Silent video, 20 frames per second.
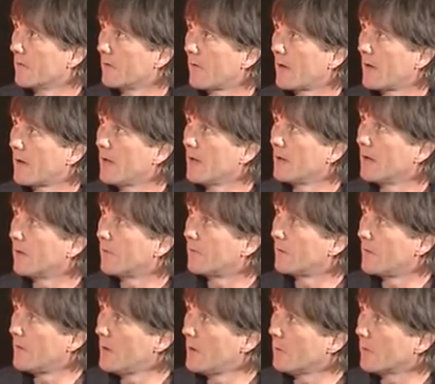Very
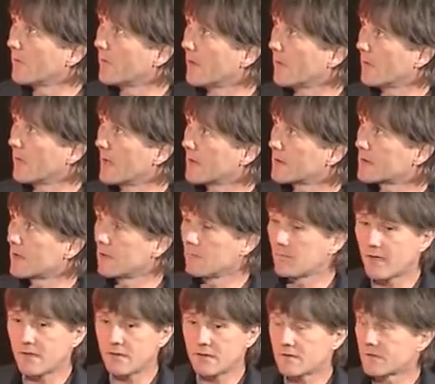few of them actually
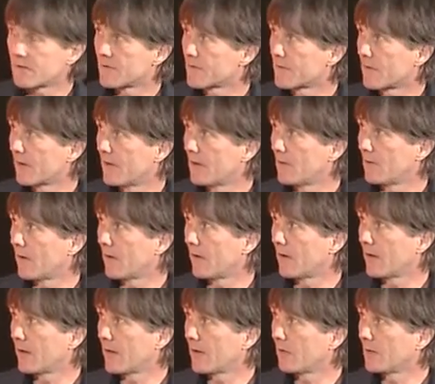managed to study
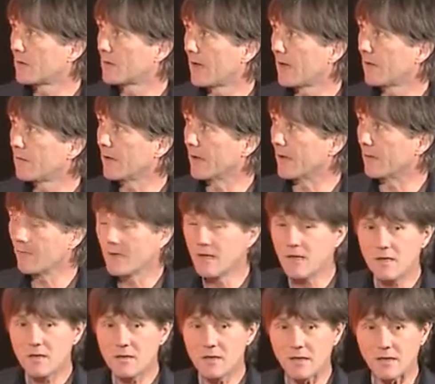while they were traveling.
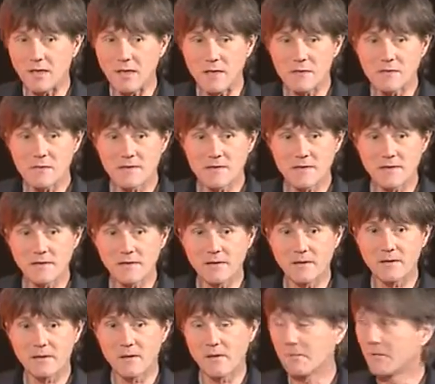Yet, interestingly
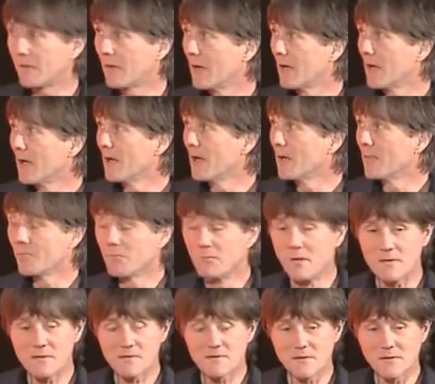enough,
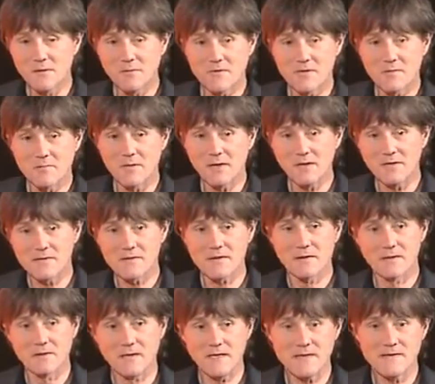most of them spent
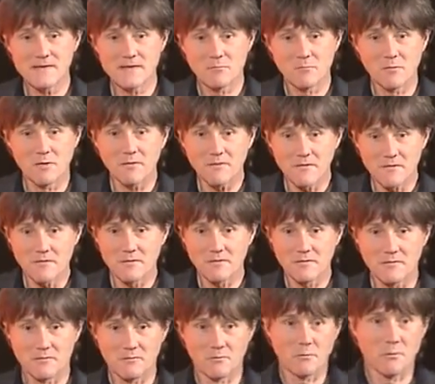at least a month
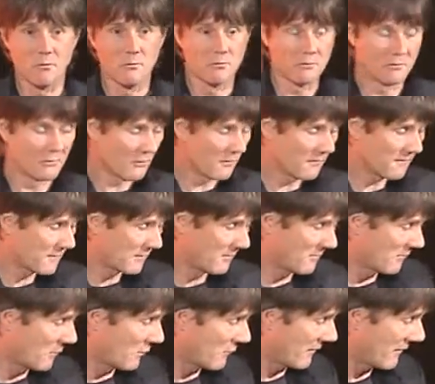or
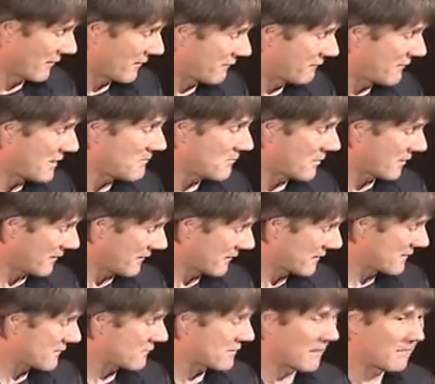often more than 3
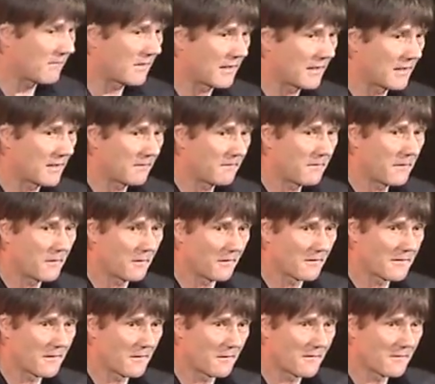months traveling in the
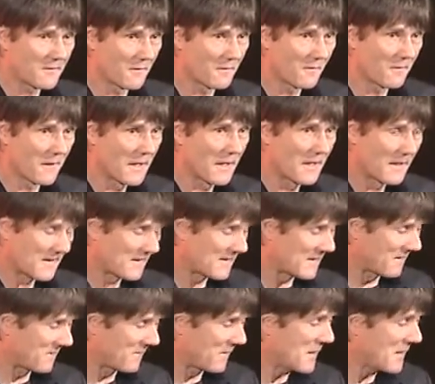field. So there's sort of
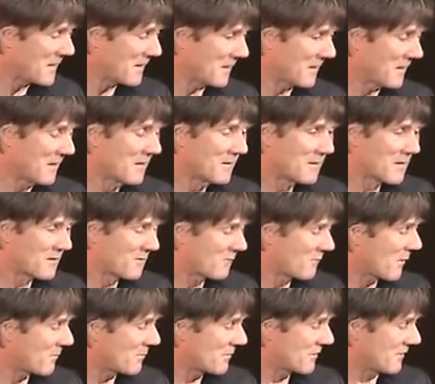severe
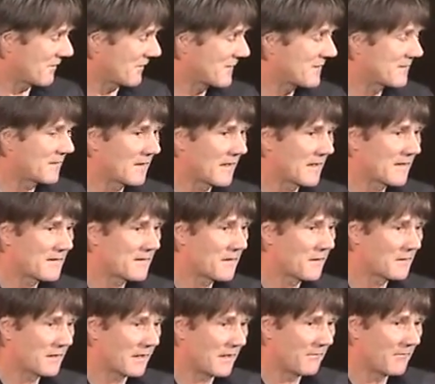disruptions to their
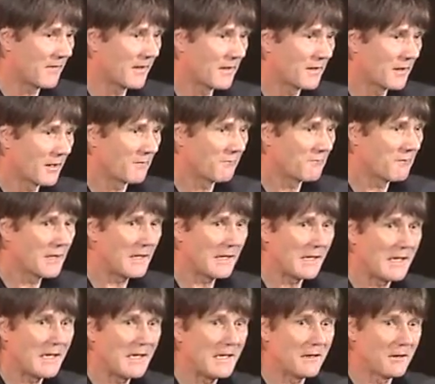study. And
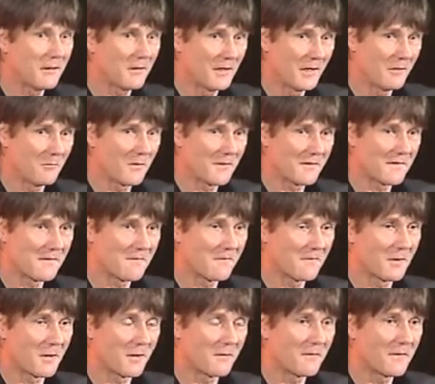really, e-learning wasn't
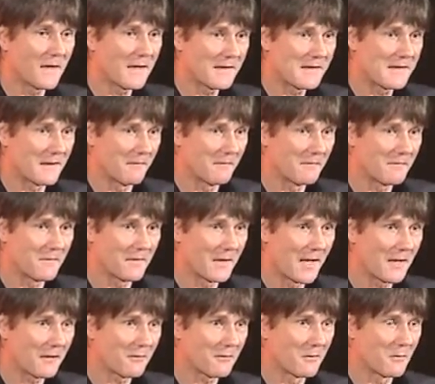very effective for
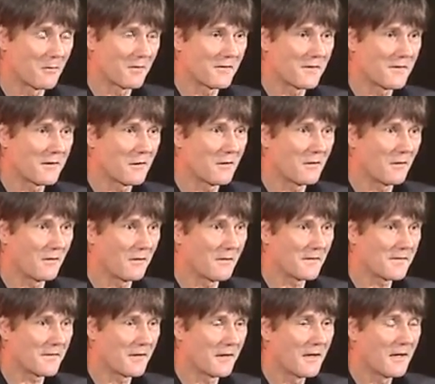that group of
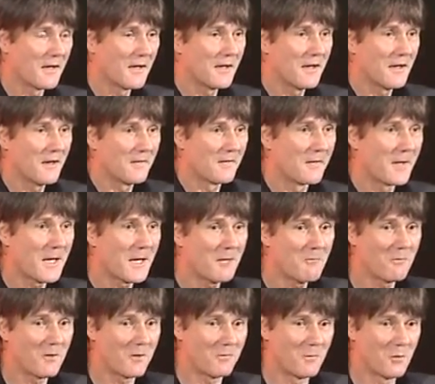students.
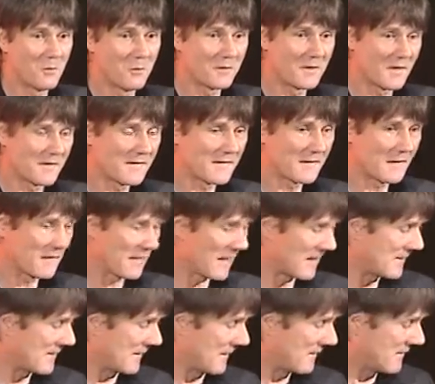They were more
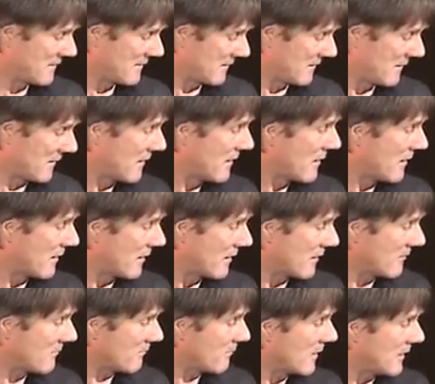disconnected than
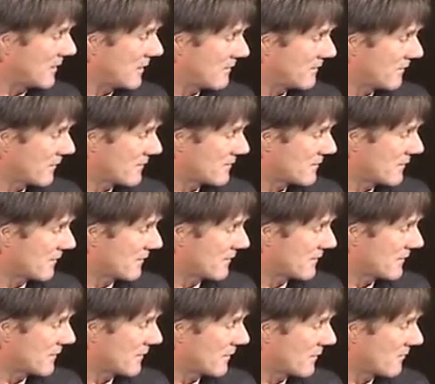many of our
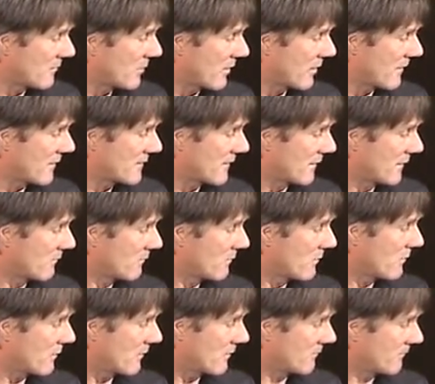students in other parts of the
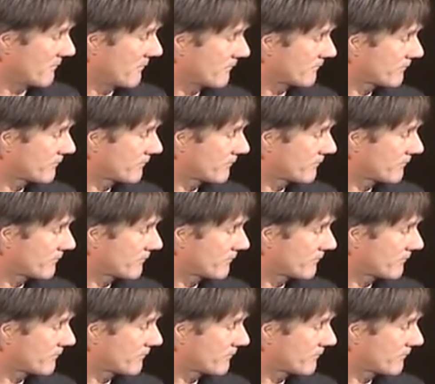world.